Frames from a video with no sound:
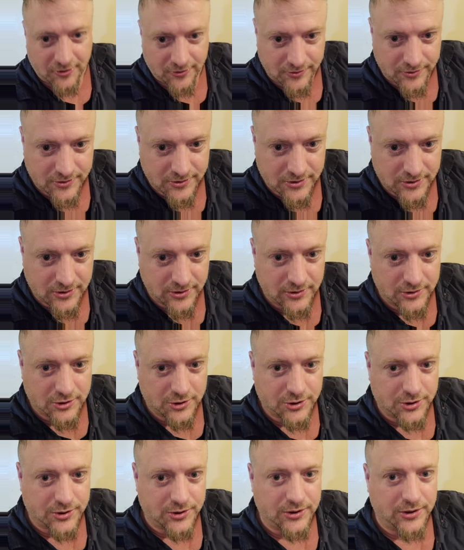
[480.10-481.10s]
here to
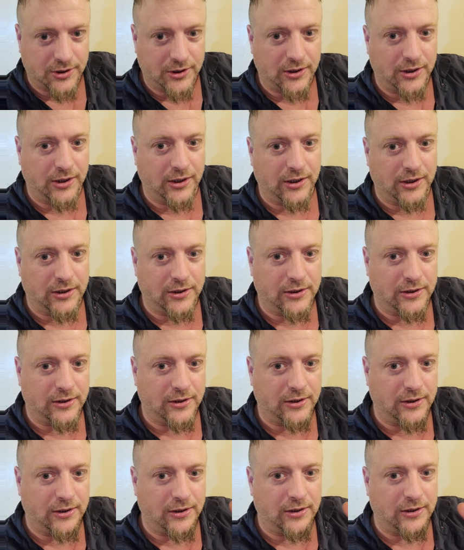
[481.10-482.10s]
teach. And
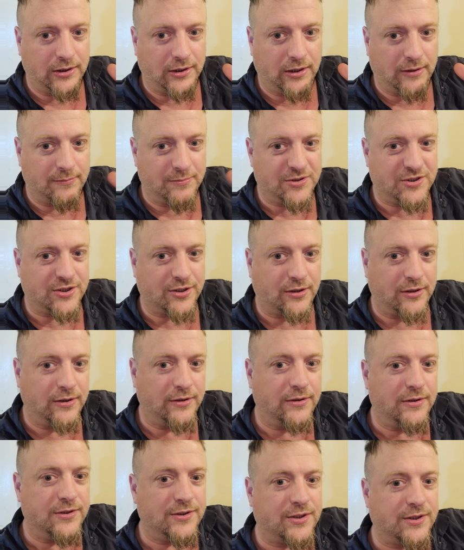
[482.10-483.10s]
I'm
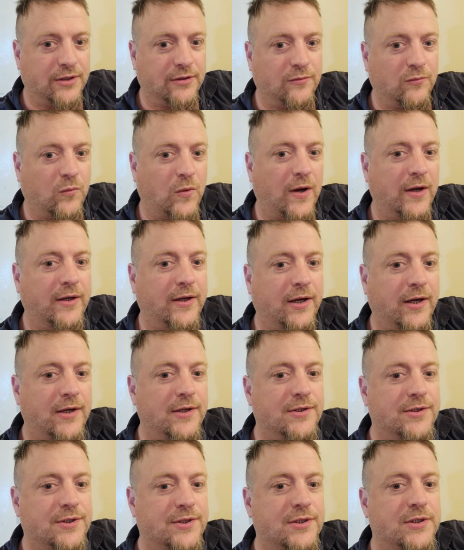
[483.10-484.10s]
sorry, these other white
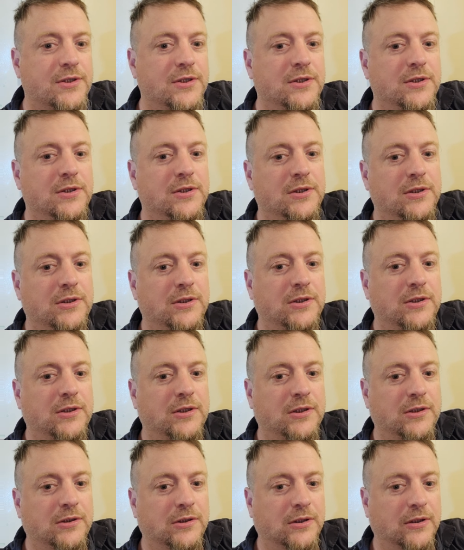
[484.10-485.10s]
guys
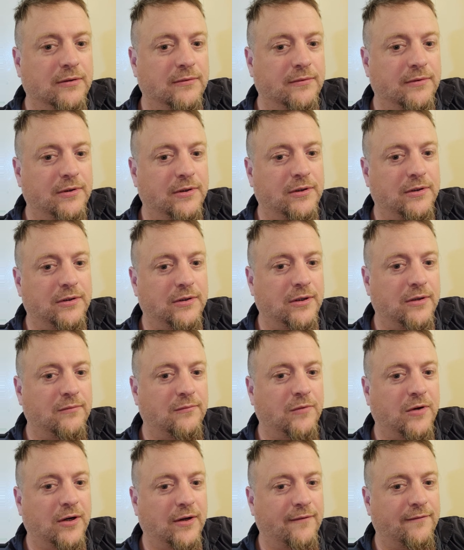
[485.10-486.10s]
in
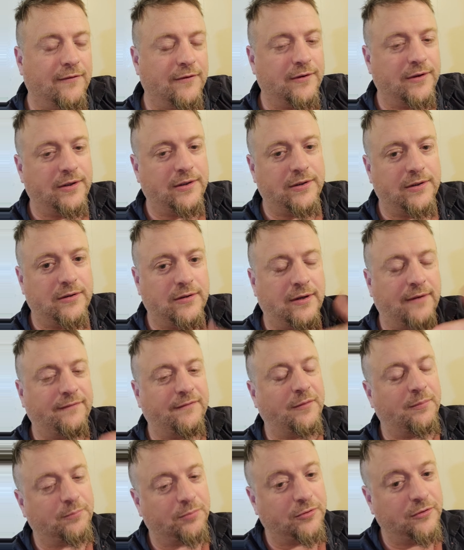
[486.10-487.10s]
whatever, and you have
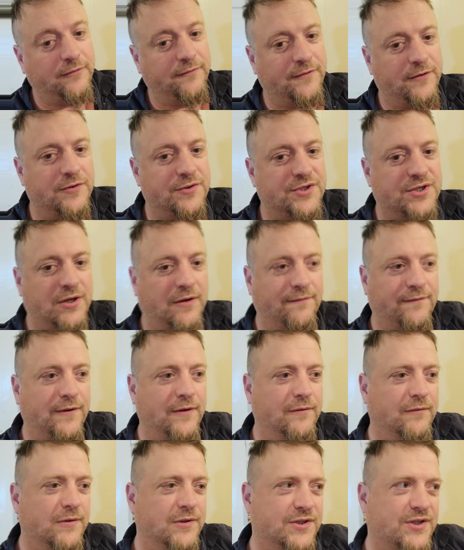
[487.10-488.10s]
to prove yourself.
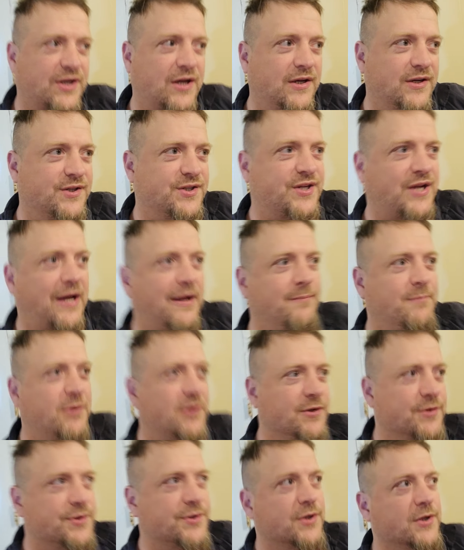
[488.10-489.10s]
And it's kind of sad
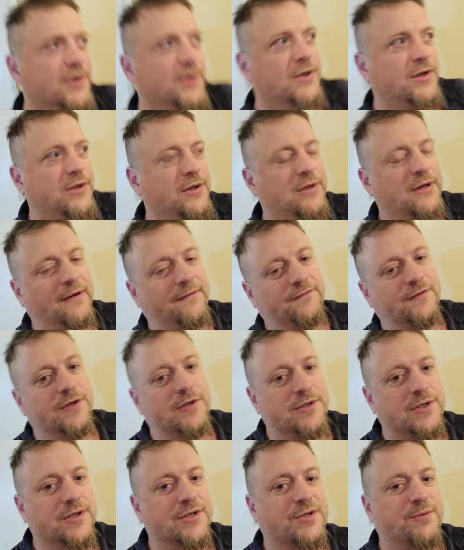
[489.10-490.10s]
because you have to
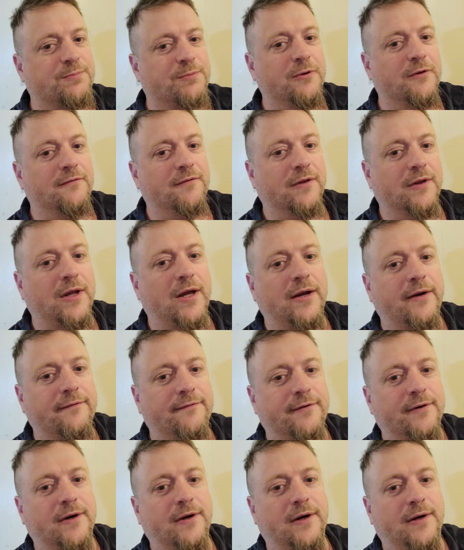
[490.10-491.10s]
disprove a lot
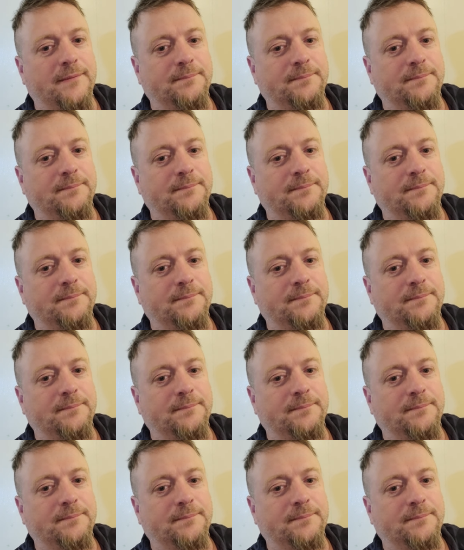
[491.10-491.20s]
of